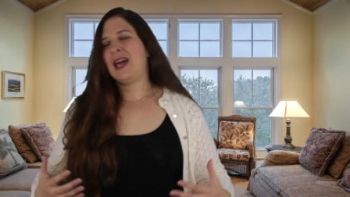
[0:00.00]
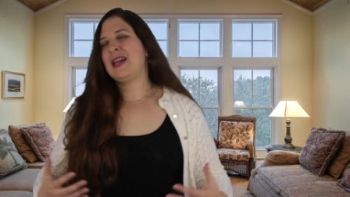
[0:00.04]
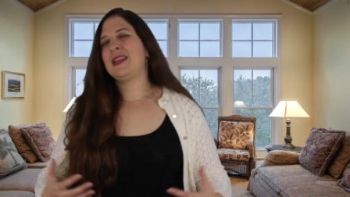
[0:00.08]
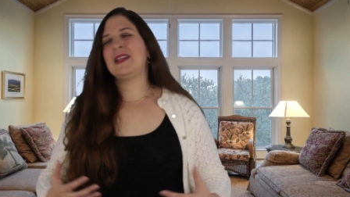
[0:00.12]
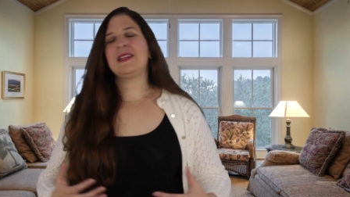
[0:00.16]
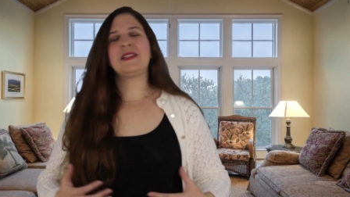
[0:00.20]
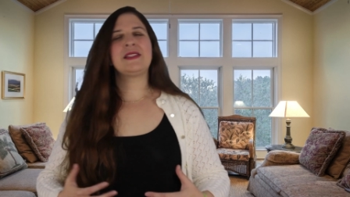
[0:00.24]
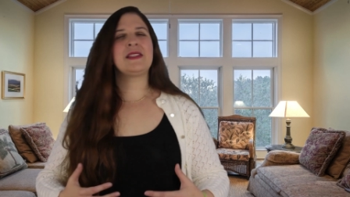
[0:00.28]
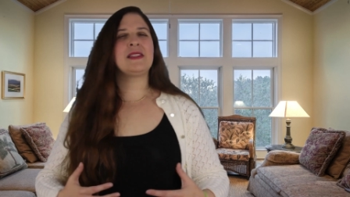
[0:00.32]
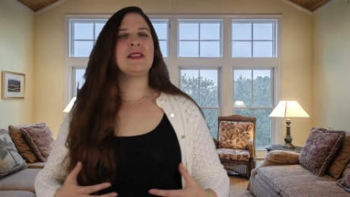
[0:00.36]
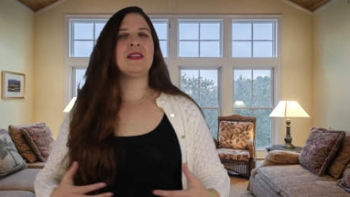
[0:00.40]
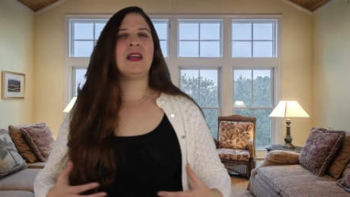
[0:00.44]

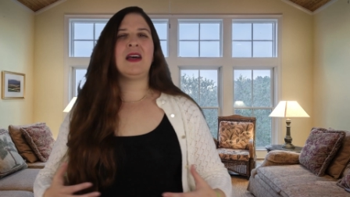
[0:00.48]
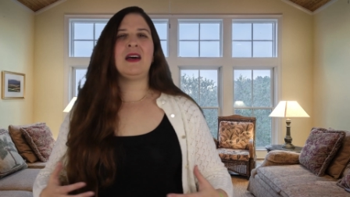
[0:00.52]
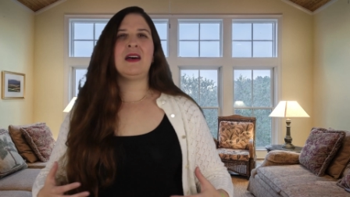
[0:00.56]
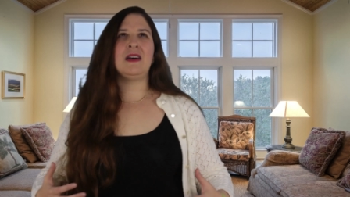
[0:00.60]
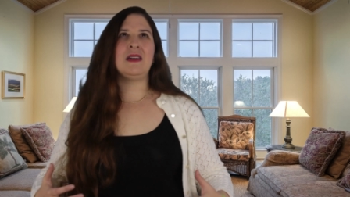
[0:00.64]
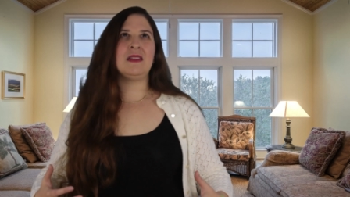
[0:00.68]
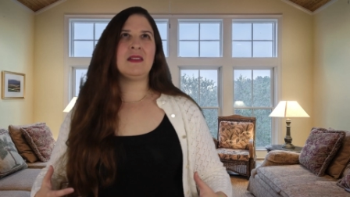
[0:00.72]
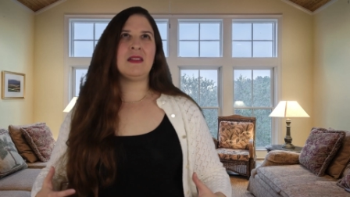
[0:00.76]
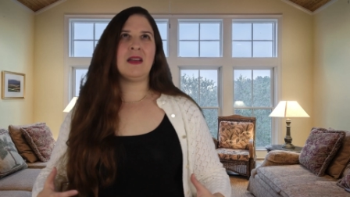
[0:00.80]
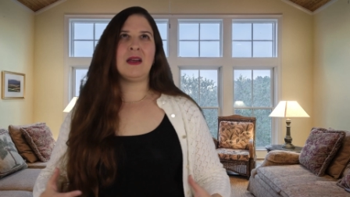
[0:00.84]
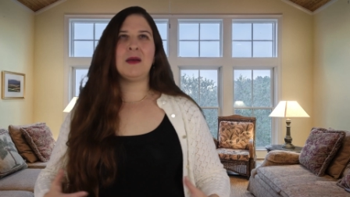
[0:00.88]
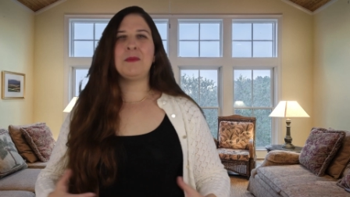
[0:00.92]
and it's
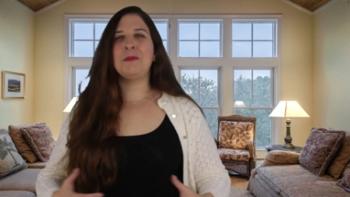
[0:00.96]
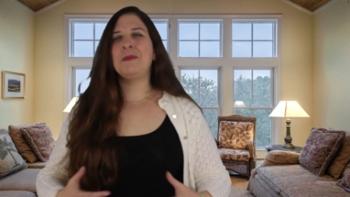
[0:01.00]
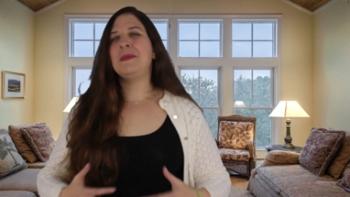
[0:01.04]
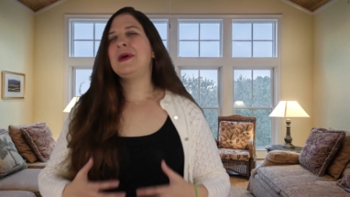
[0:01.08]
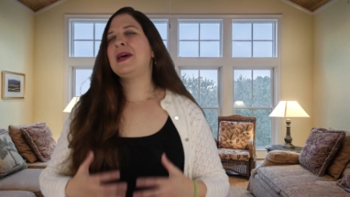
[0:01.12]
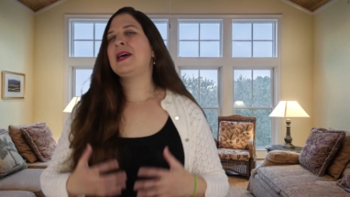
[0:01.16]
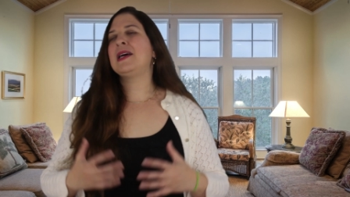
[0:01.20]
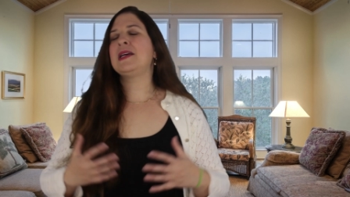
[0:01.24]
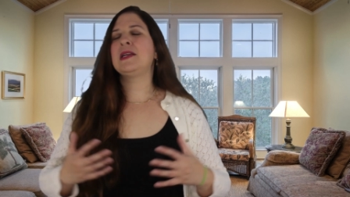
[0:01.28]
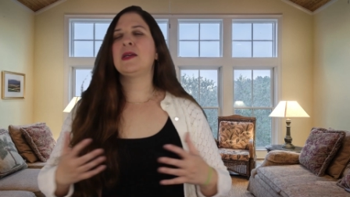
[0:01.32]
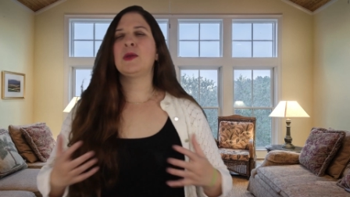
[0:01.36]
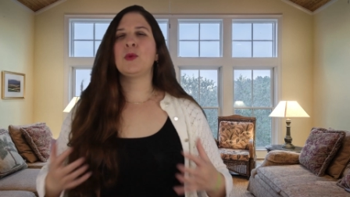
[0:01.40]
not a
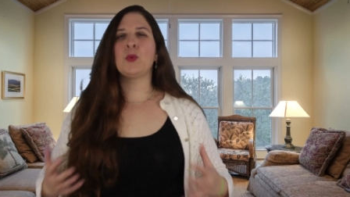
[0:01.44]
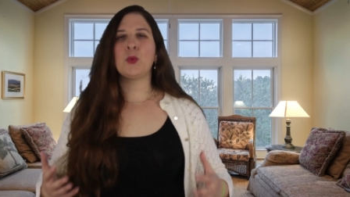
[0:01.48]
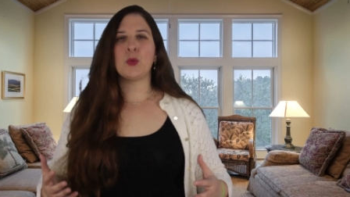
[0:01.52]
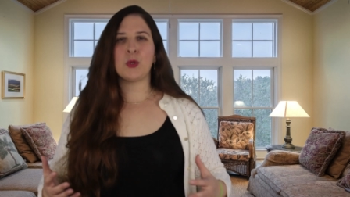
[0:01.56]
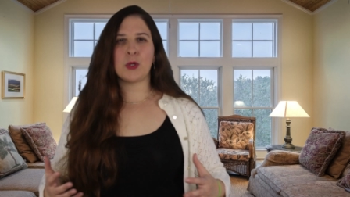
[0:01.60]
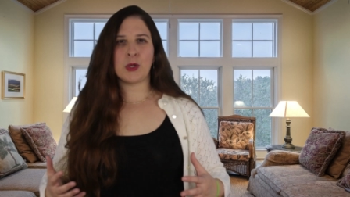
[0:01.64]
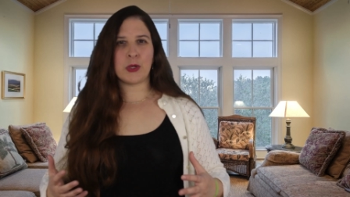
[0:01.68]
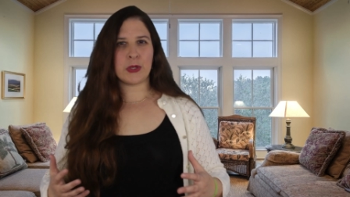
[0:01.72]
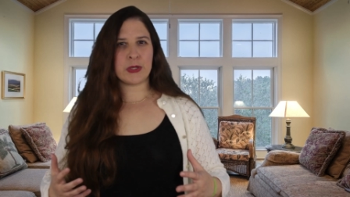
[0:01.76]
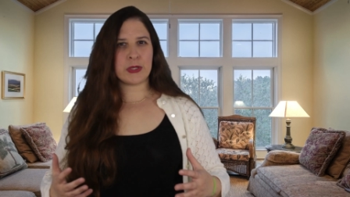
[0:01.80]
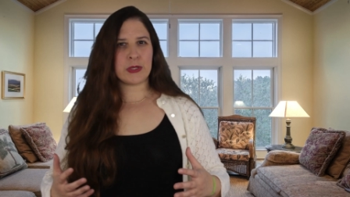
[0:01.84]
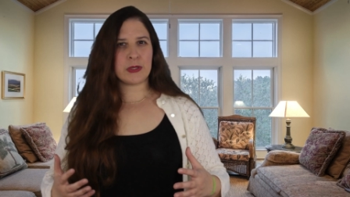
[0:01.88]
million
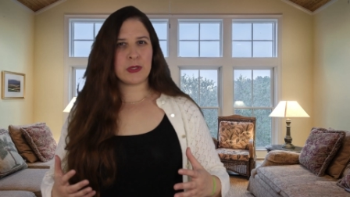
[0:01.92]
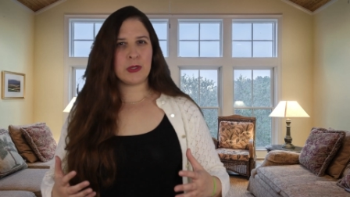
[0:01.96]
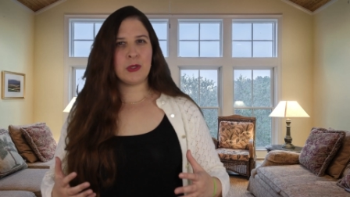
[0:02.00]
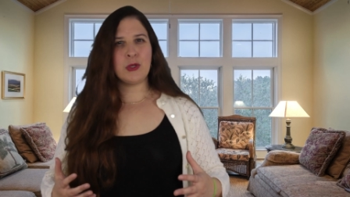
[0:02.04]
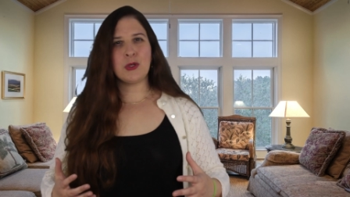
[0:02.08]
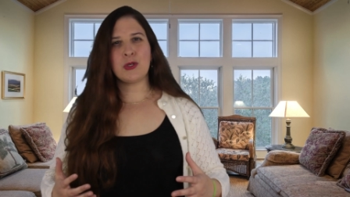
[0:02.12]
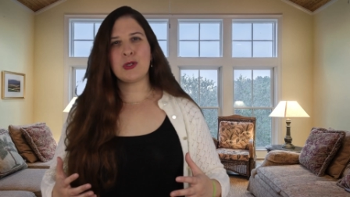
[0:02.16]
words.